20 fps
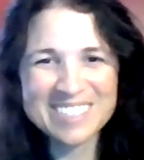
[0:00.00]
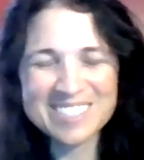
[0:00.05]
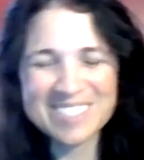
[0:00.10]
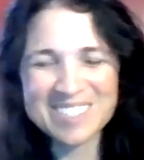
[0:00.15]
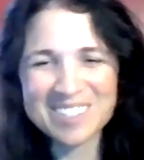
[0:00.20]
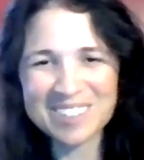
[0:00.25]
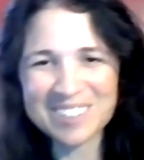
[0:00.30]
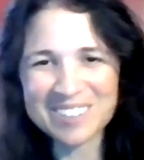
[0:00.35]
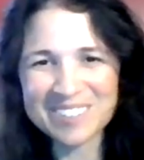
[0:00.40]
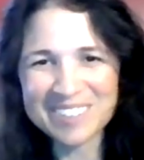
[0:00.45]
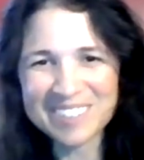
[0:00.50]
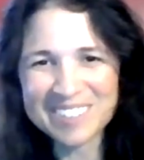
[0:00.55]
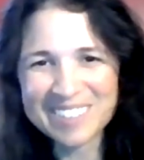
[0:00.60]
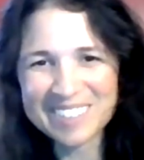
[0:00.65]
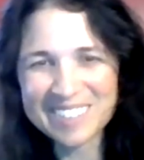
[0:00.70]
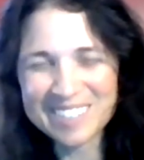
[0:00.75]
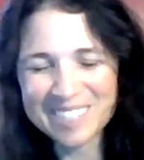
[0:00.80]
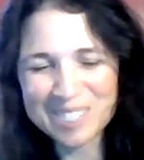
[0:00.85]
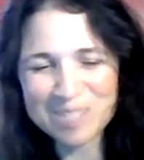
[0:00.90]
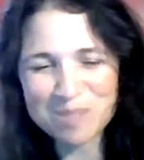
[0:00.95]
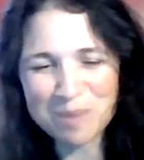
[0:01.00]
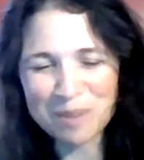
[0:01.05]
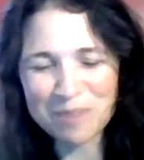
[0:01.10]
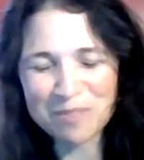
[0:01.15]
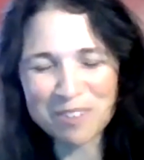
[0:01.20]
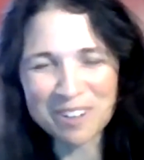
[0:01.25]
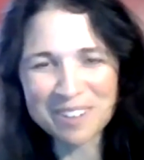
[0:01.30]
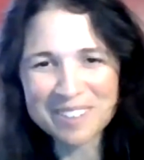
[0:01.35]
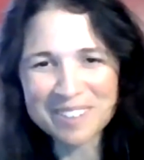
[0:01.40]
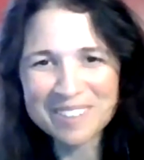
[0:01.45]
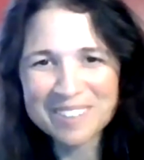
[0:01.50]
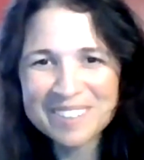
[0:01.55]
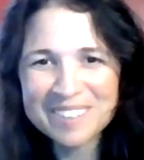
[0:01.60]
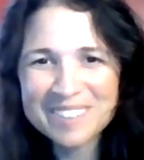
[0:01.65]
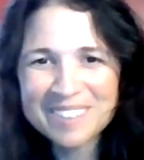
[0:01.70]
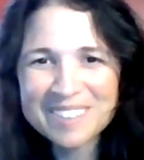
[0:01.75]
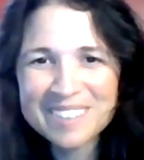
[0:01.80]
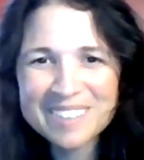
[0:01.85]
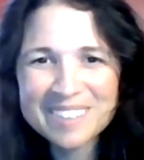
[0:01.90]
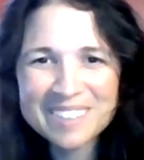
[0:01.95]
so it's been fun.
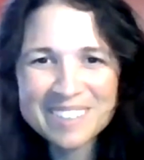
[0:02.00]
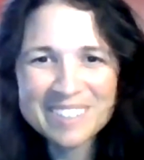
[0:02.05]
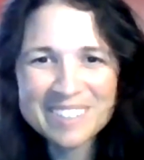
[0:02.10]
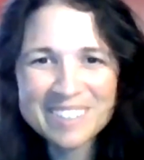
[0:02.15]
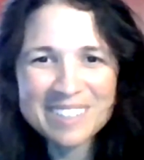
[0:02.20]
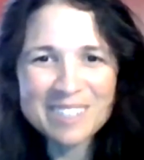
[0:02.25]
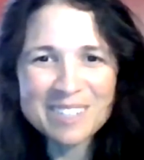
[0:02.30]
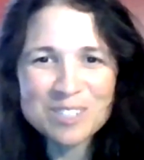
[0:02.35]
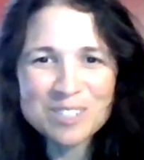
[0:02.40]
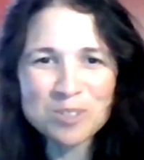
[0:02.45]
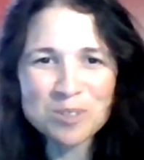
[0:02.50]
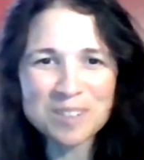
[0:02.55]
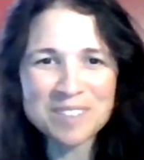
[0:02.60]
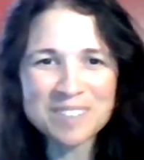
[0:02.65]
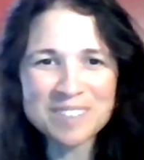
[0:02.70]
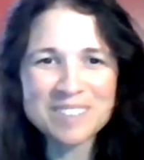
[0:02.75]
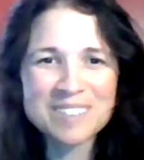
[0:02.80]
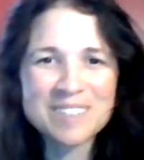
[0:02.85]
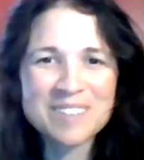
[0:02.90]
And I enjoy it.